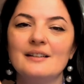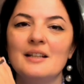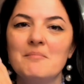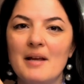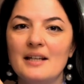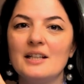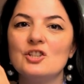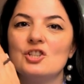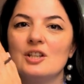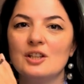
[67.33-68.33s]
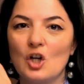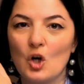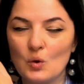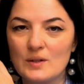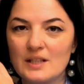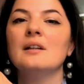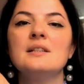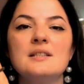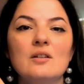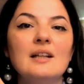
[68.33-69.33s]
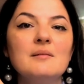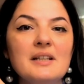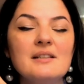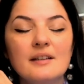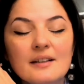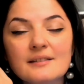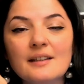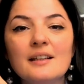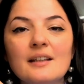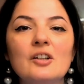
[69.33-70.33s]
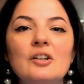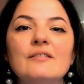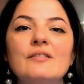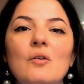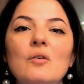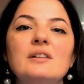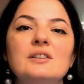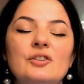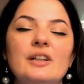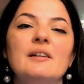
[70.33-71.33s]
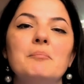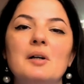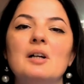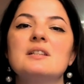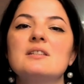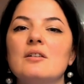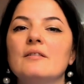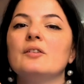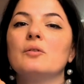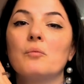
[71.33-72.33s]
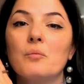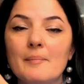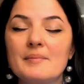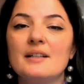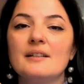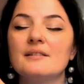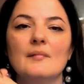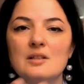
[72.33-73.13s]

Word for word: They manage the hosting. So that means they take care of all the tricky parts of your website.